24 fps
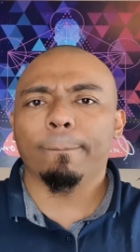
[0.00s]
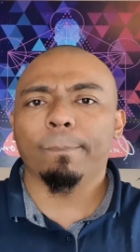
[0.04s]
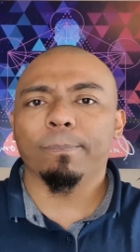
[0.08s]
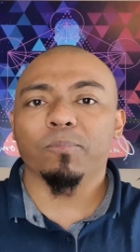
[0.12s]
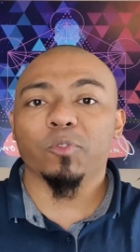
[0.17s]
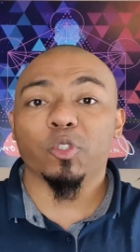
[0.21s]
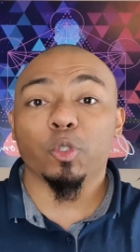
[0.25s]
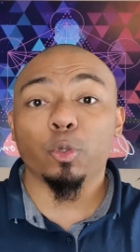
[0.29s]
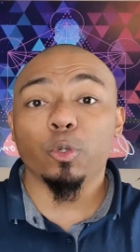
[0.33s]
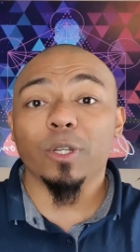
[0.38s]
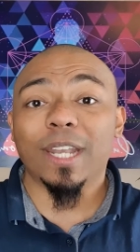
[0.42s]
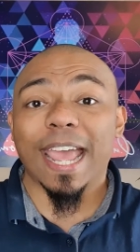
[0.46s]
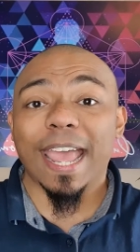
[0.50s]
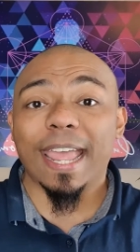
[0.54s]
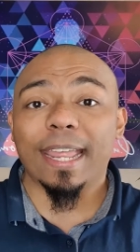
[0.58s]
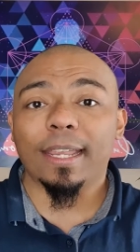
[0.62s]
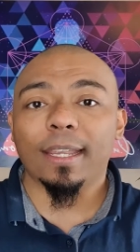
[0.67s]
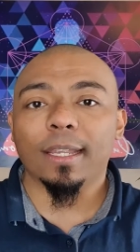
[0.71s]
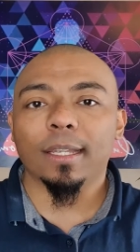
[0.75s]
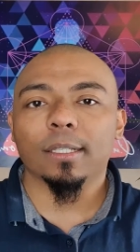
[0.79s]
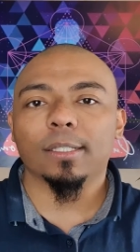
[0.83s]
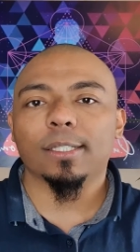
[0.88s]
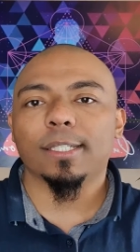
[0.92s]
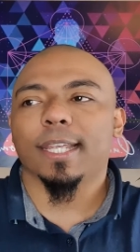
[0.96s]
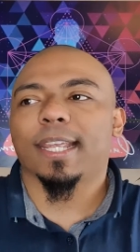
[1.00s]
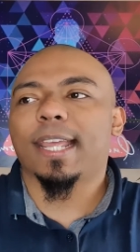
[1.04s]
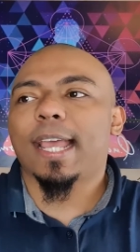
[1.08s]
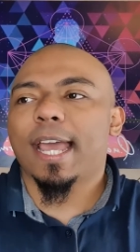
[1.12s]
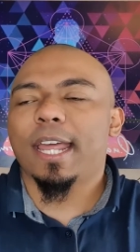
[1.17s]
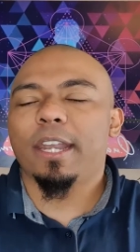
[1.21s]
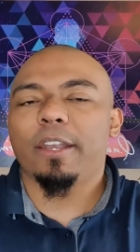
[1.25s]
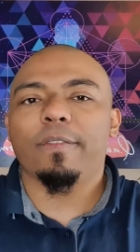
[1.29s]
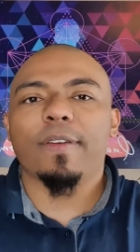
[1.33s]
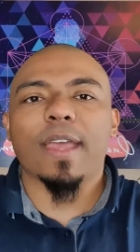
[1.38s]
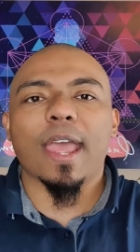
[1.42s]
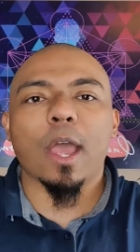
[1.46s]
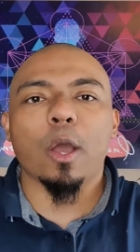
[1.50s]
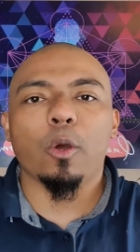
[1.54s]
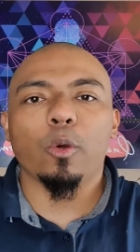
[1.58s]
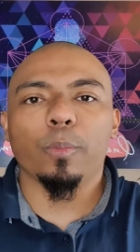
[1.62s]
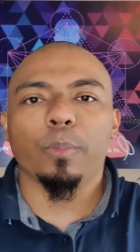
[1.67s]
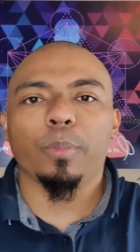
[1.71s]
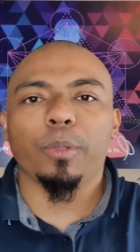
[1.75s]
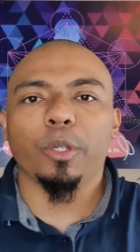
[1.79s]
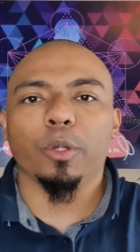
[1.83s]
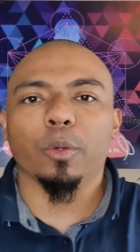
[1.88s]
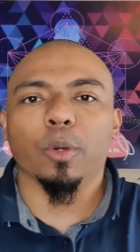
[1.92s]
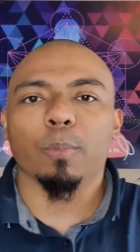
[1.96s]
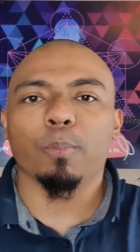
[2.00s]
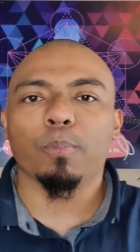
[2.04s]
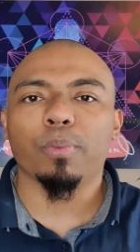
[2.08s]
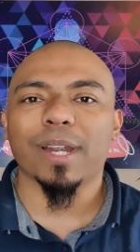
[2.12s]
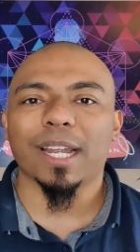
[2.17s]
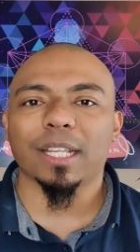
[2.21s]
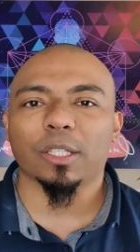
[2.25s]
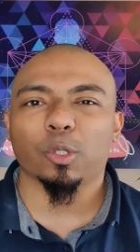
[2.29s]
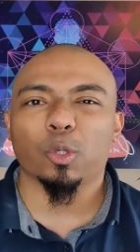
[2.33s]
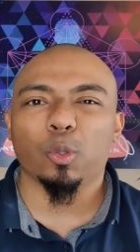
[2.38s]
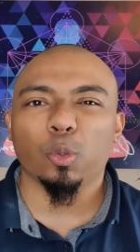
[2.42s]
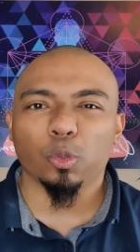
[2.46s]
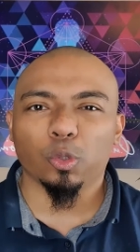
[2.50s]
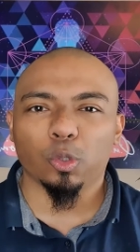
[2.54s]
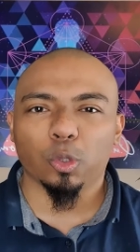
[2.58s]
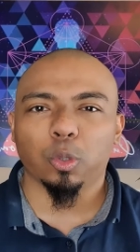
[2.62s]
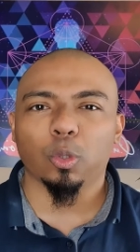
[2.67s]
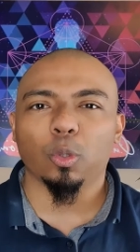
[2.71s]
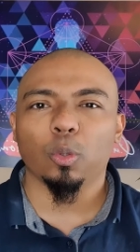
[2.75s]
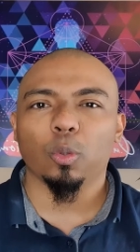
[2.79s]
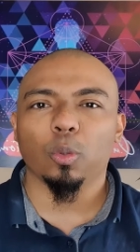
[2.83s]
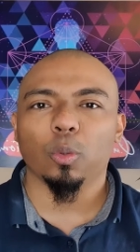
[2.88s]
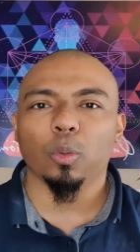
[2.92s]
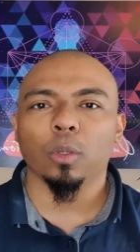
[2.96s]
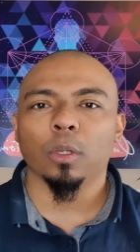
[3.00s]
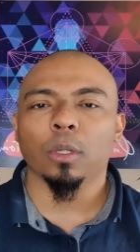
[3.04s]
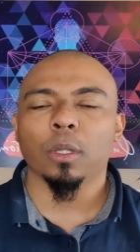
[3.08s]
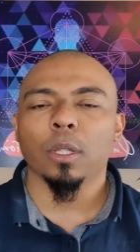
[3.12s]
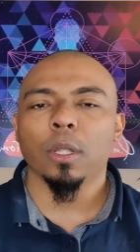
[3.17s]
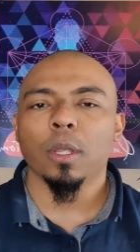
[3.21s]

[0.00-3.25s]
today to kind of help you, a practical tool.